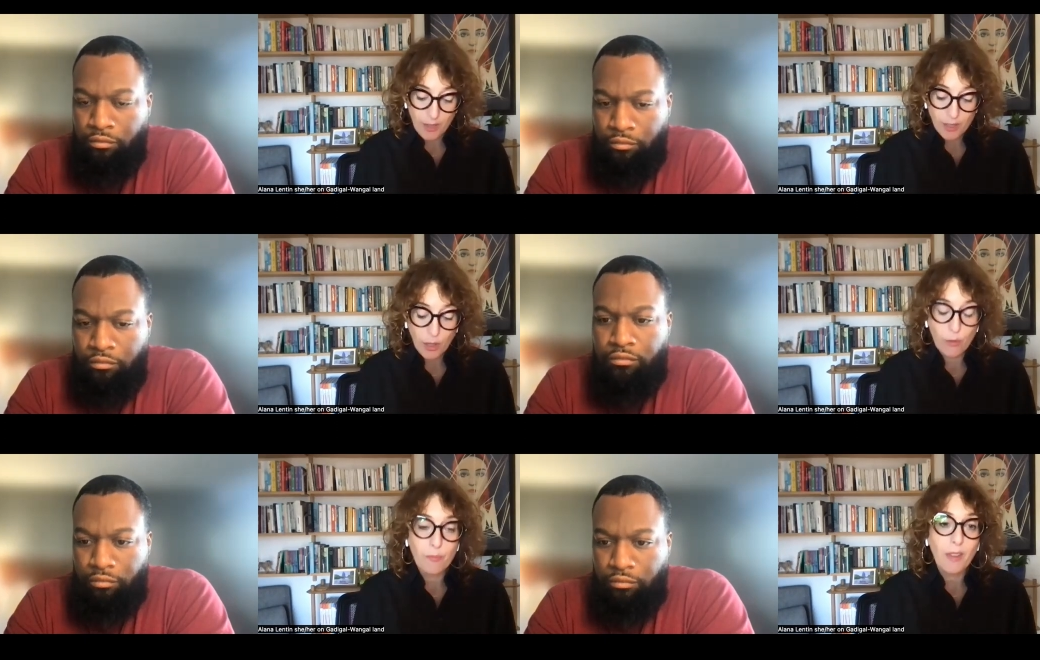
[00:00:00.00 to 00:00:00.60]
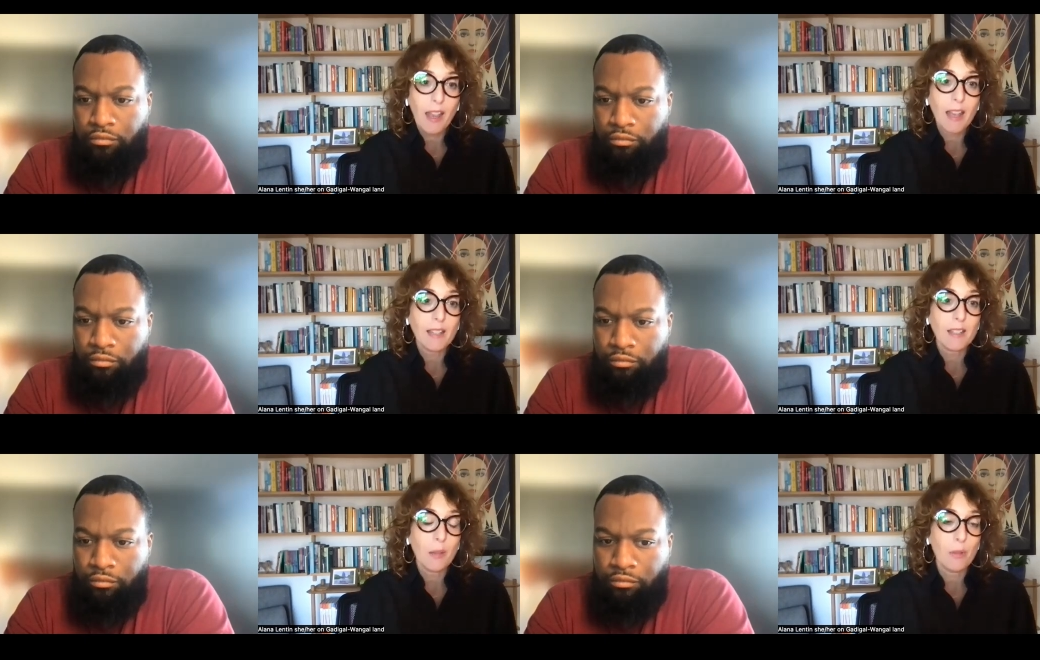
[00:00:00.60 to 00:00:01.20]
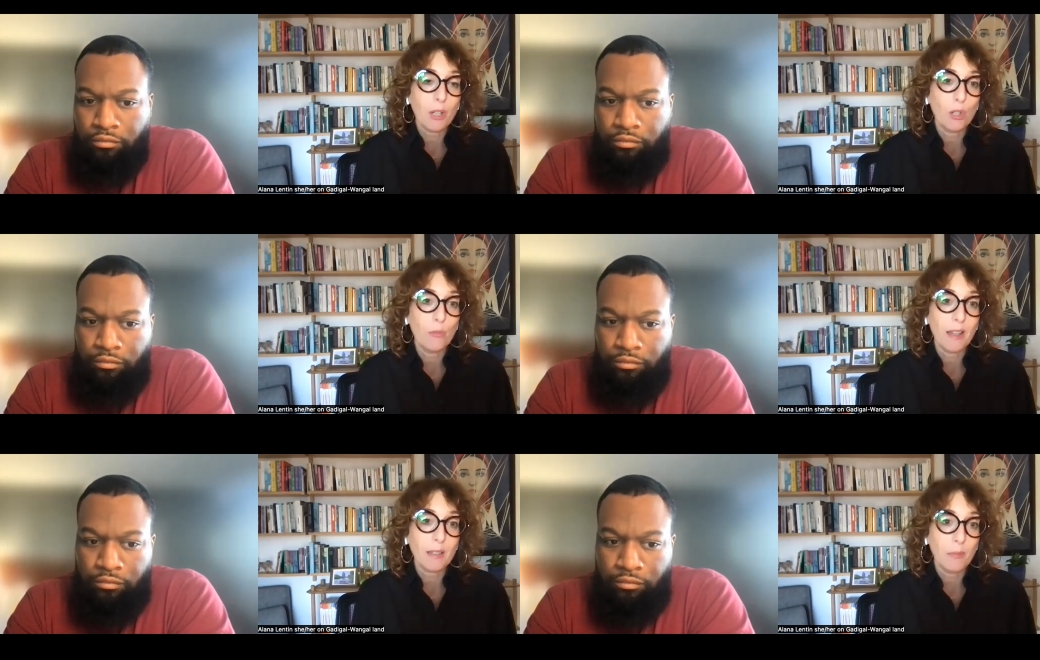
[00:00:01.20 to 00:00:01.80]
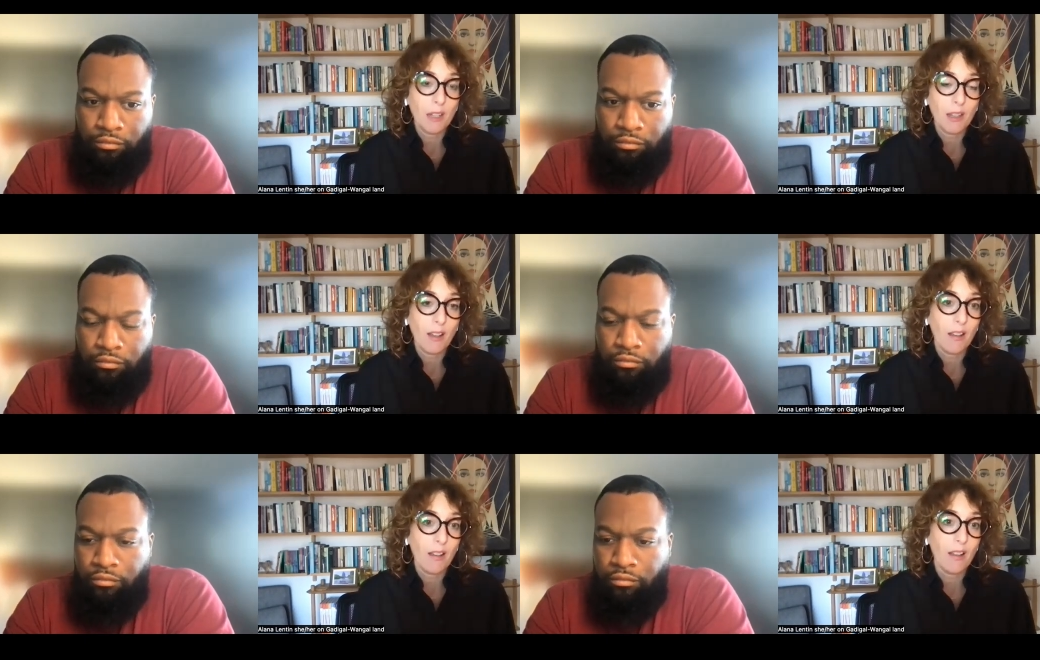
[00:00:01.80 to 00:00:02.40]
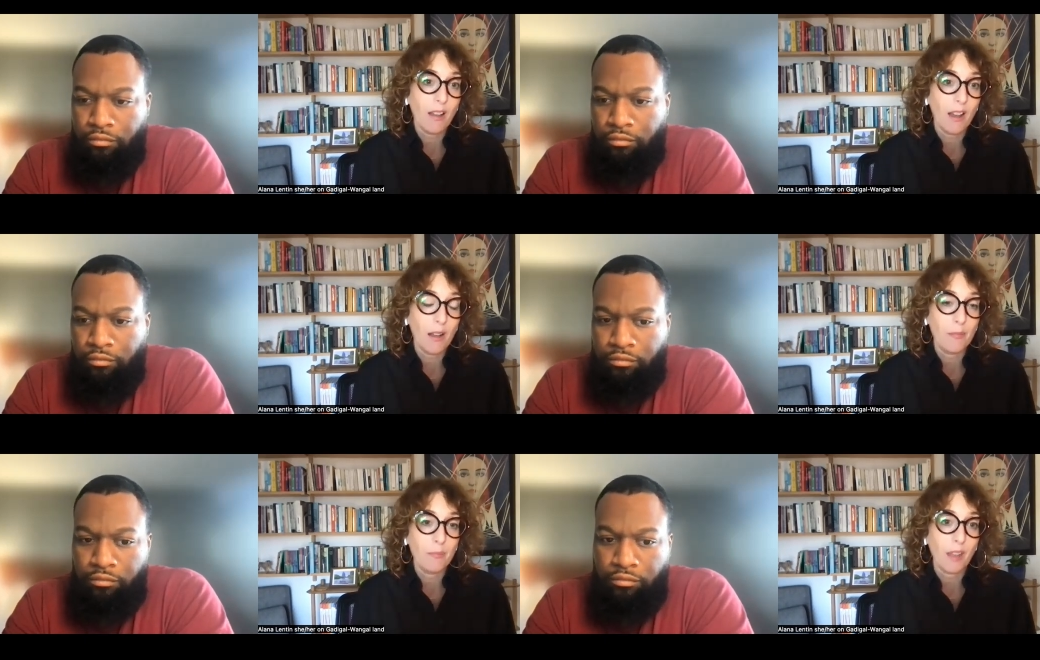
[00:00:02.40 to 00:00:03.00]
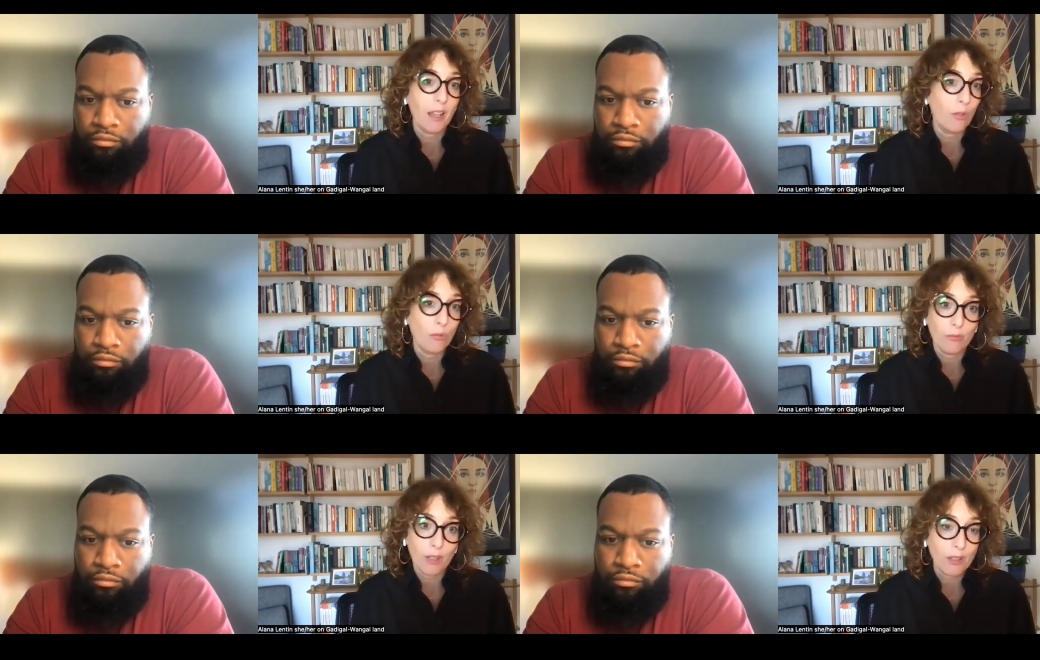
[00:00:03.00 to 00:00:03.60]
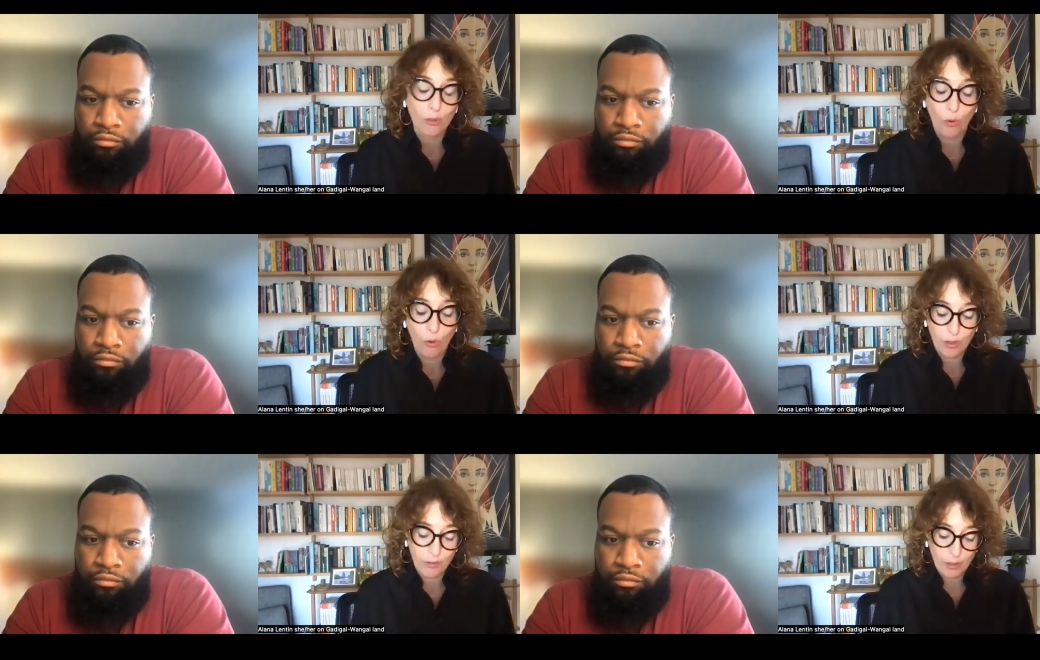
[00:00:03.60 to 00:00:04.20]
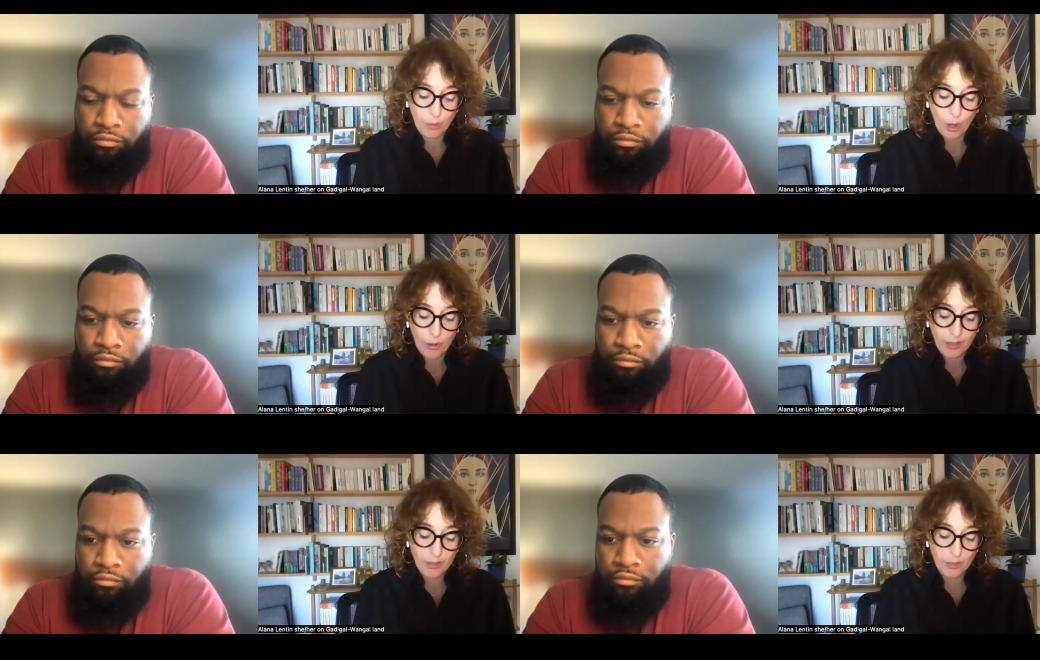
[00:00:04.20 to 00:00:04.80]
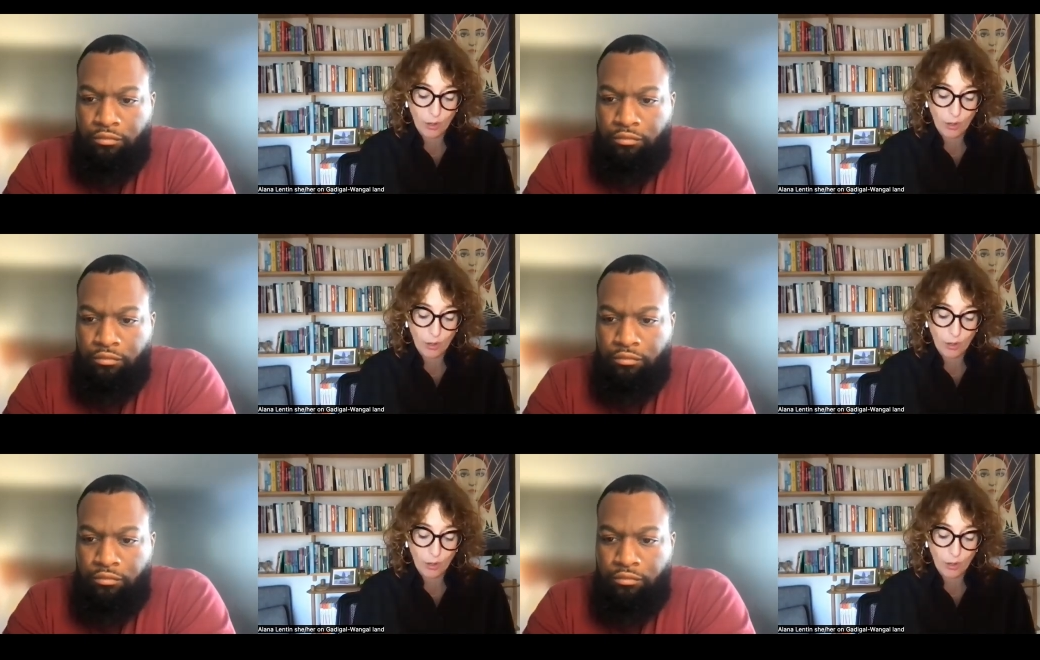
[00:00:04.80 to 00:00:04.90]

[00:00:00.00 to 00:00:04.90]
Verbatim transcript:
Speaker 1: So, mm. as somebody who makes media um, and is an author and a poet and